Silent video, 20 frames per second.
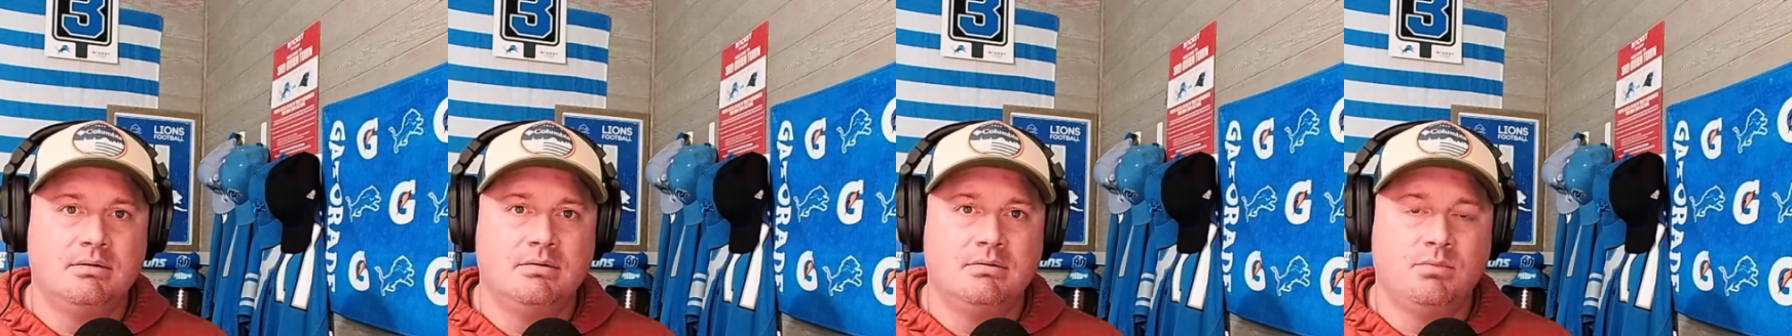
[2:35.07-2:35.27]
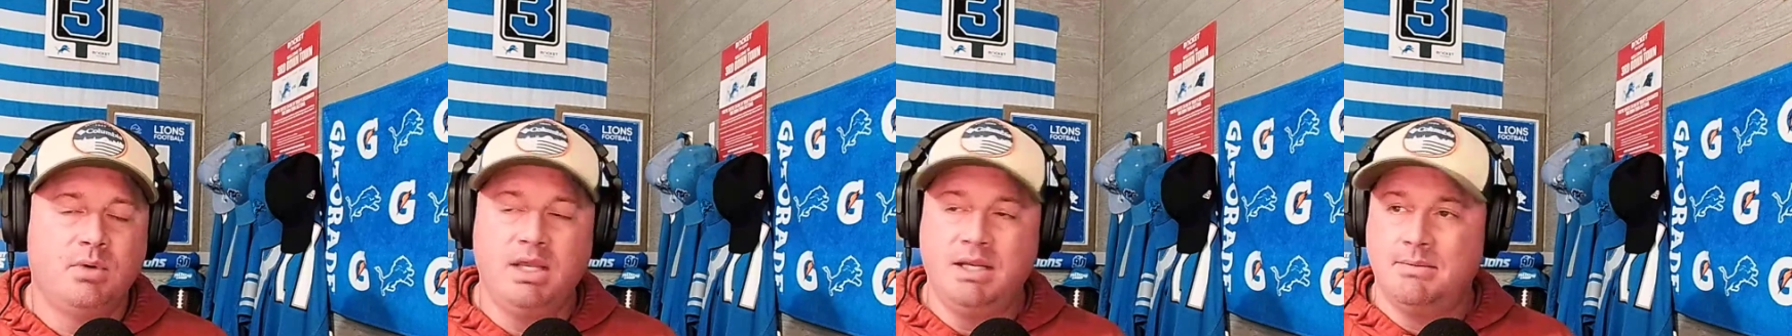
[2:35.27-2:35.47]

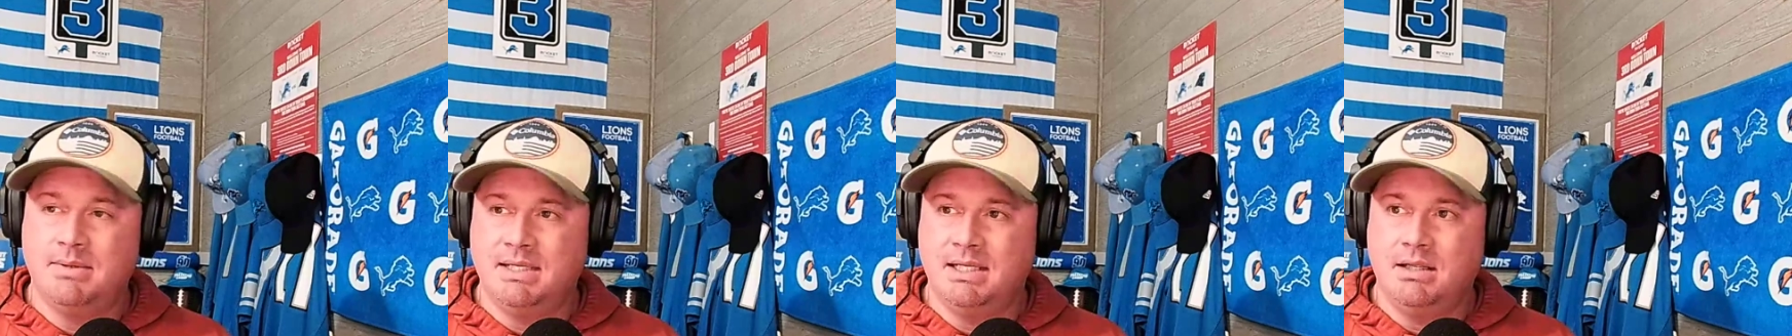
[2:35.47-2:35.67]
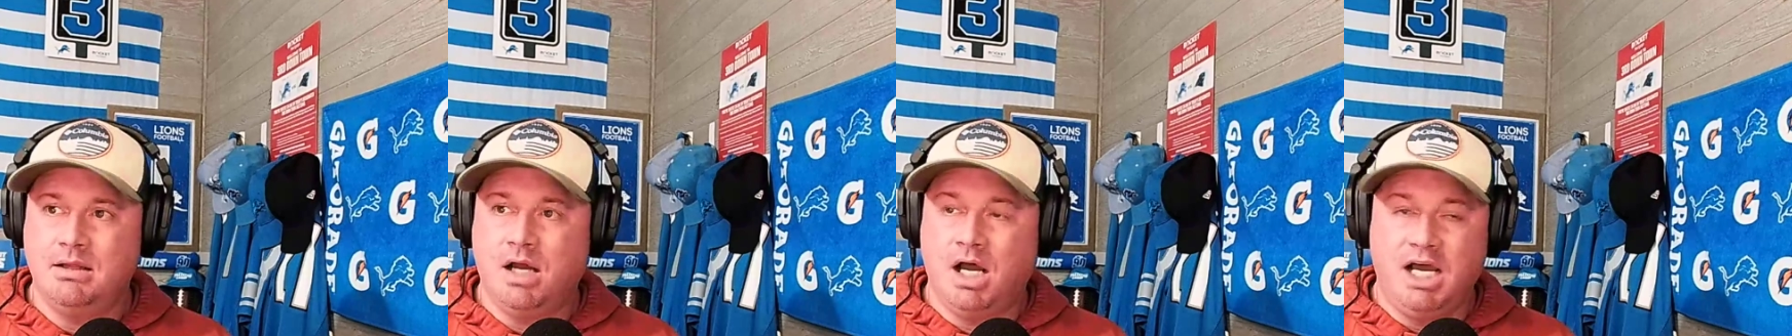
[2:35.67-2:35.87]
Wait a
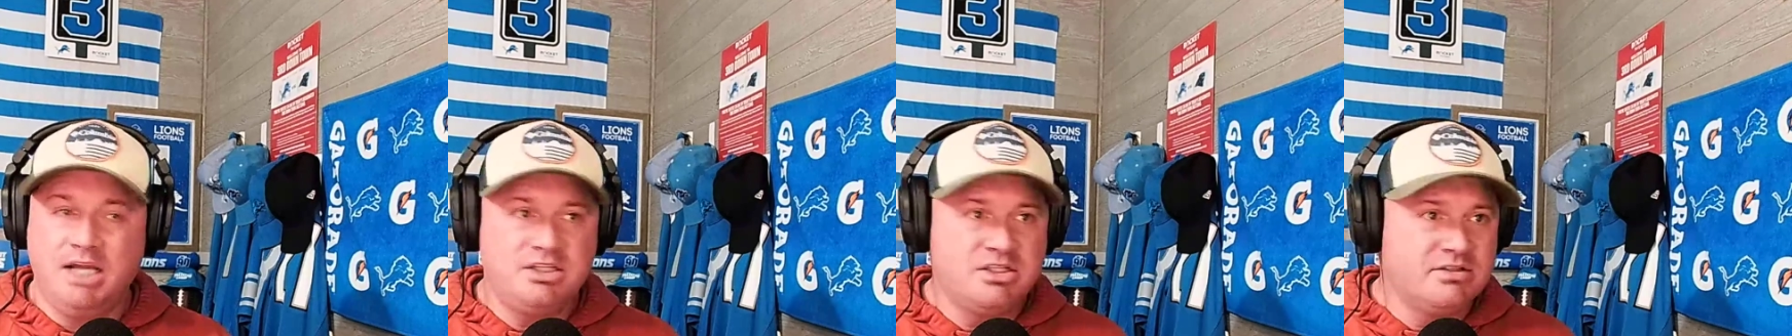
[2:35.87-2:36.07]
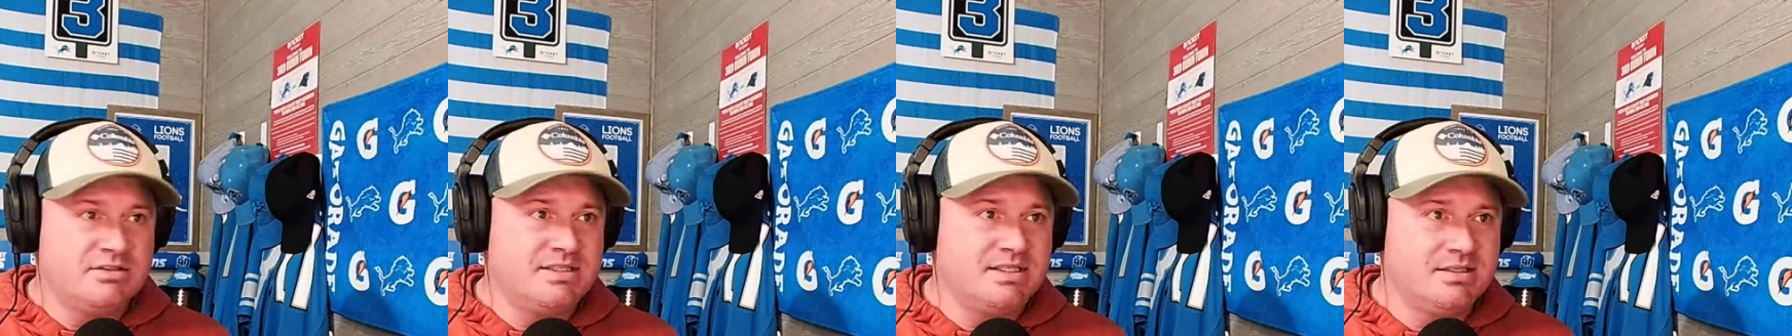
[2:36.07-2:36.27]
minute.
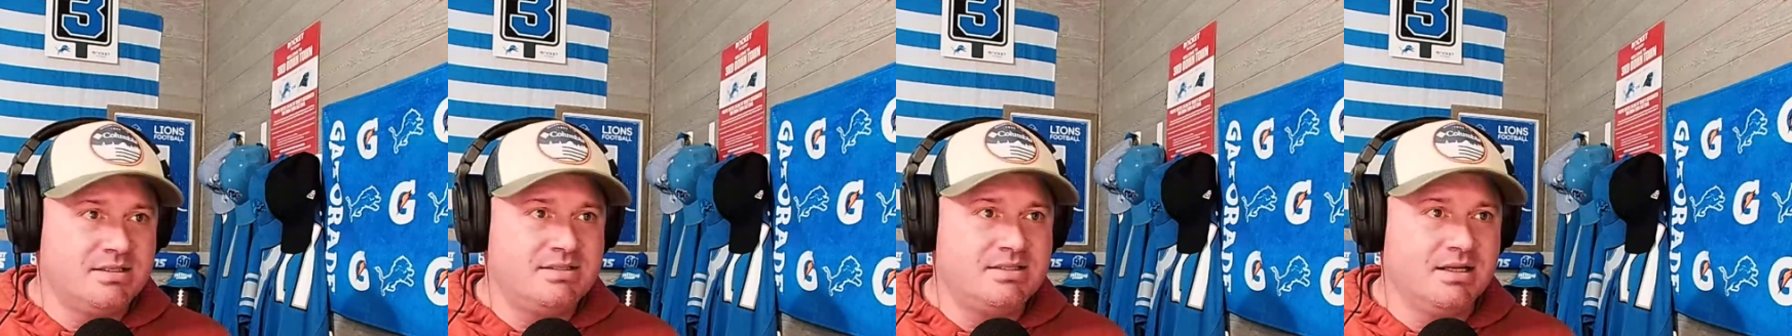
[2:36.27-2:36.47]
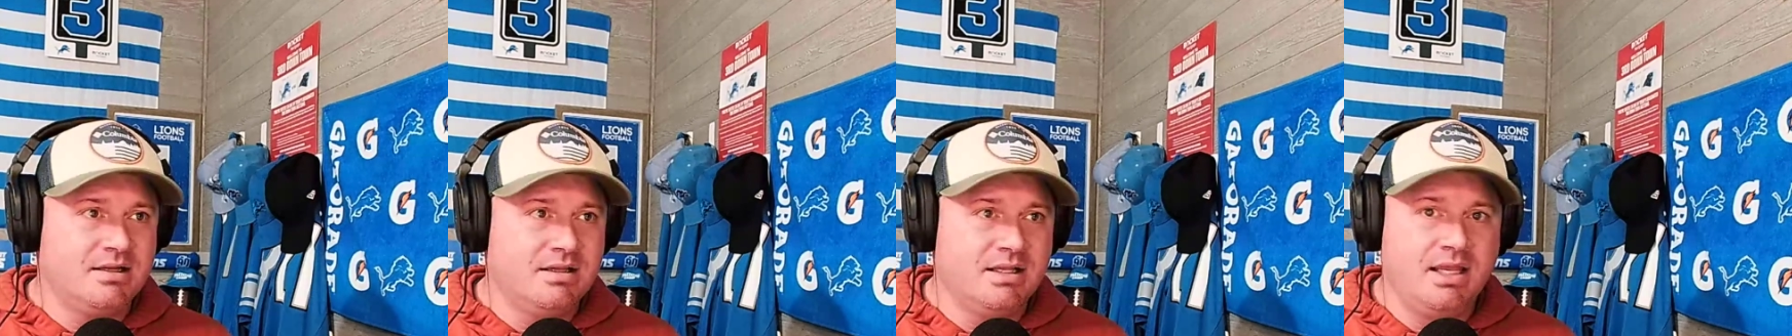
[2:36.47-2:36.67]
Hutchinson's
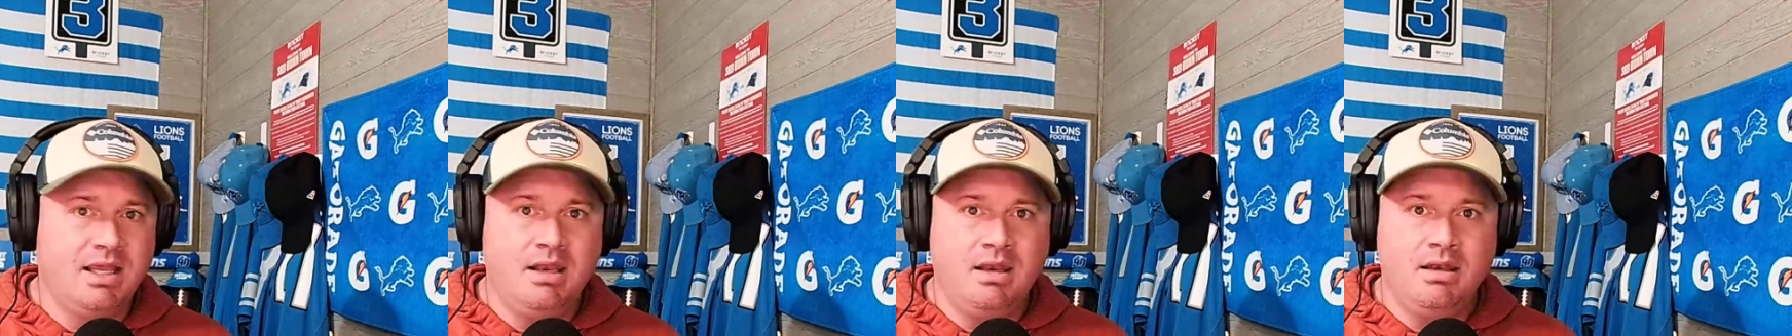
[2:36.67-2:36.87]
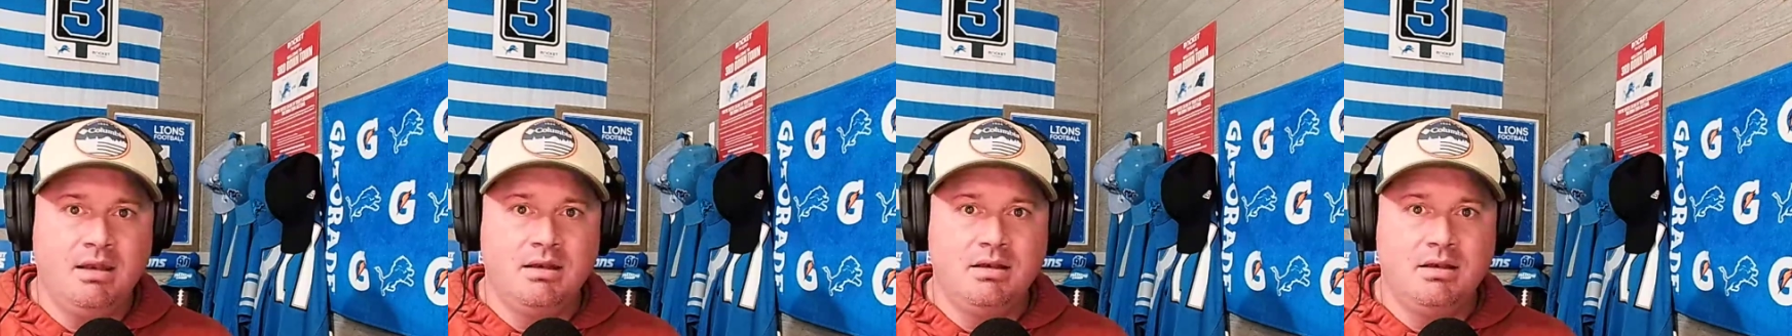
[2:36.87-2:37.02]
still in?